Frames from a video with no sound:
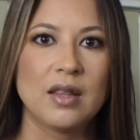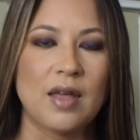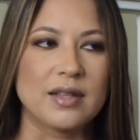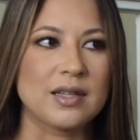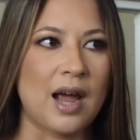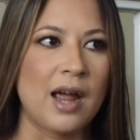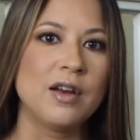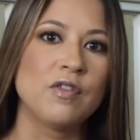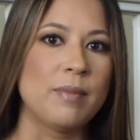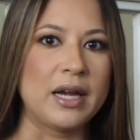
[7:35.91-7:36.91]
That's
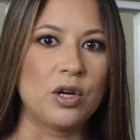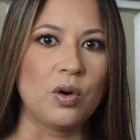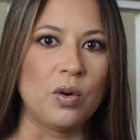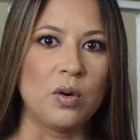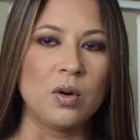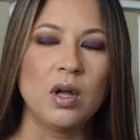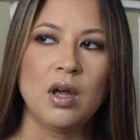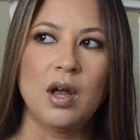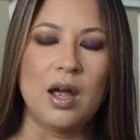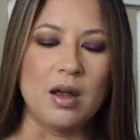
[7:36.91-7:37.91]
kind of my goal.
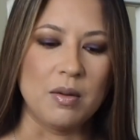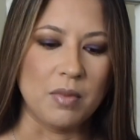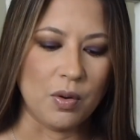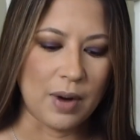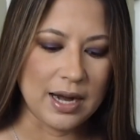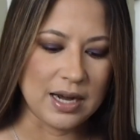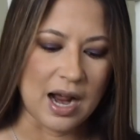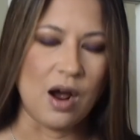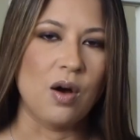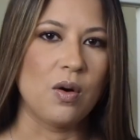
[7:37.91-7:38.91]
Right
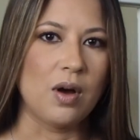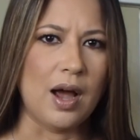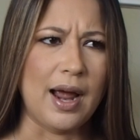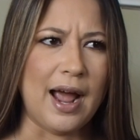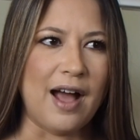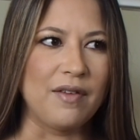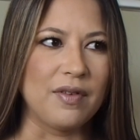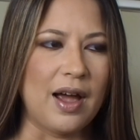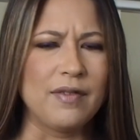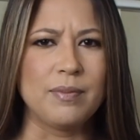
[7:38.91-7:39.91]
now
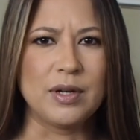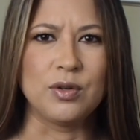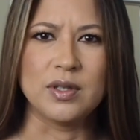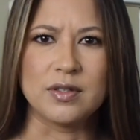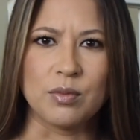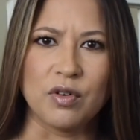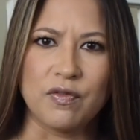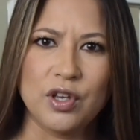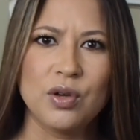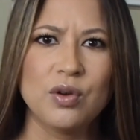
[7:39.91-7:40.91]
I've been doing some
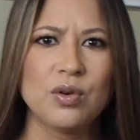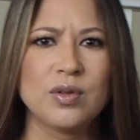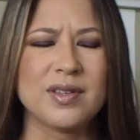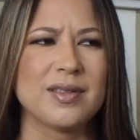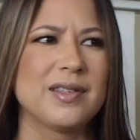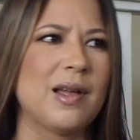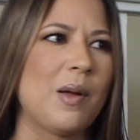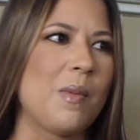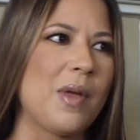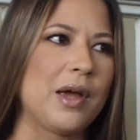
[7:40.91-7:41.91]
reviews and
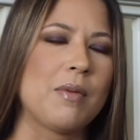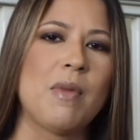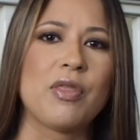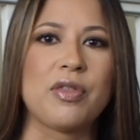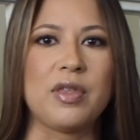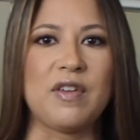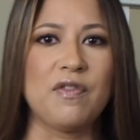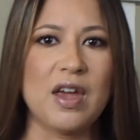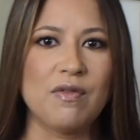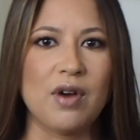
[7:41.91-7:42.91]
some like monthly
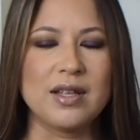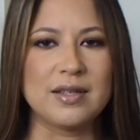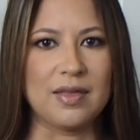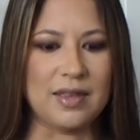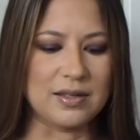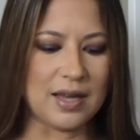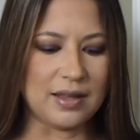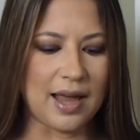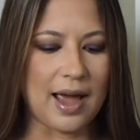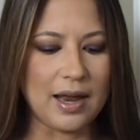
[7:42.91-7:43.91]
favorites and things
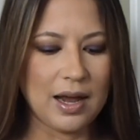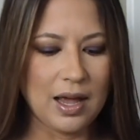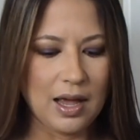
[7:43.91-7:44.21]
like that.